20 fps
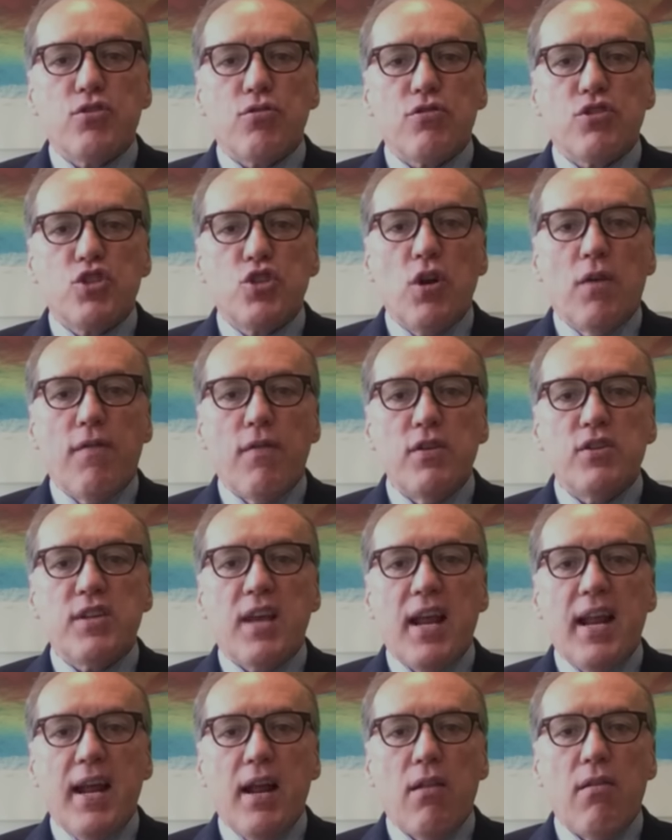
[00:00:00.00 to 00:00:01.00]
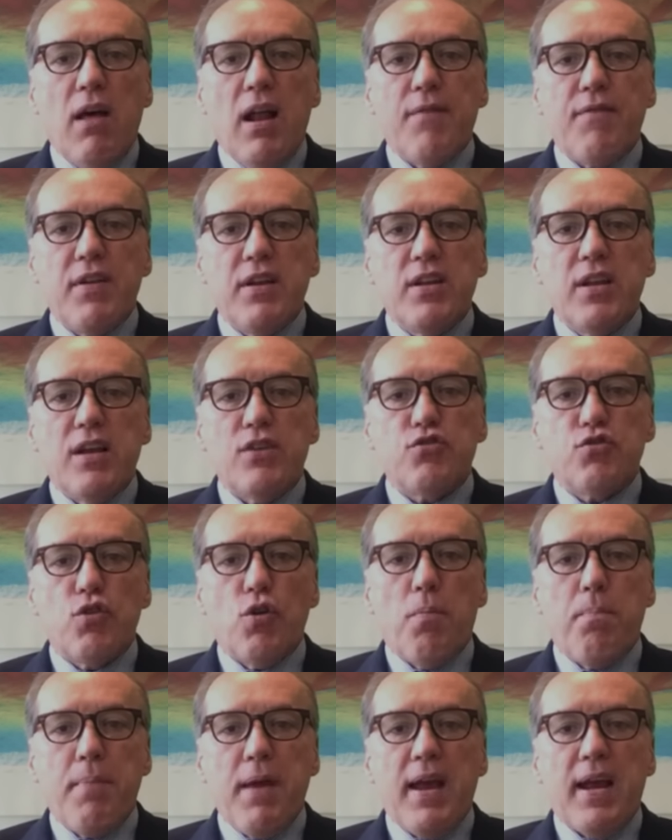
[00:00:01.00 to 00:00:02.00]
So silver is getting a lot of
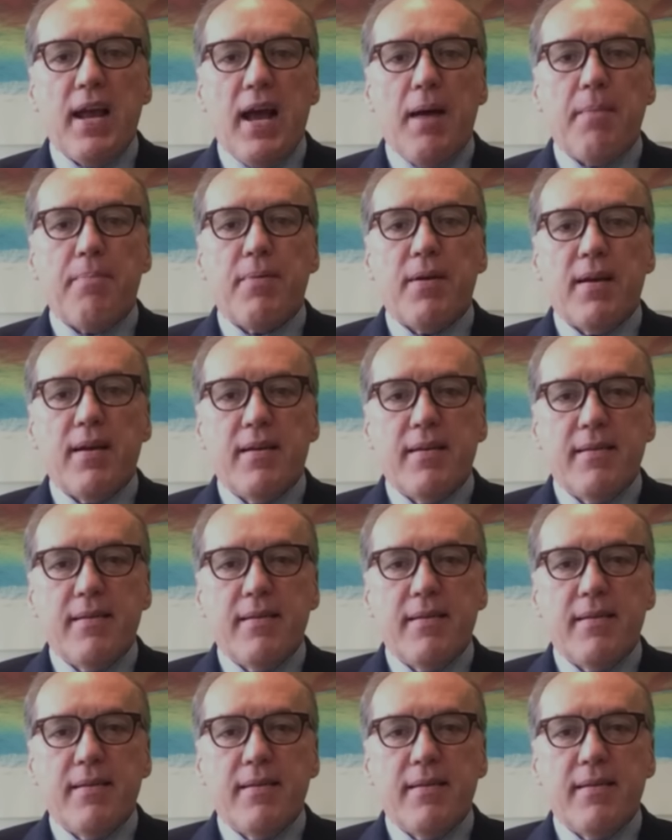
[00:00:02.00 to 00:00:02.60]
industrial pickup.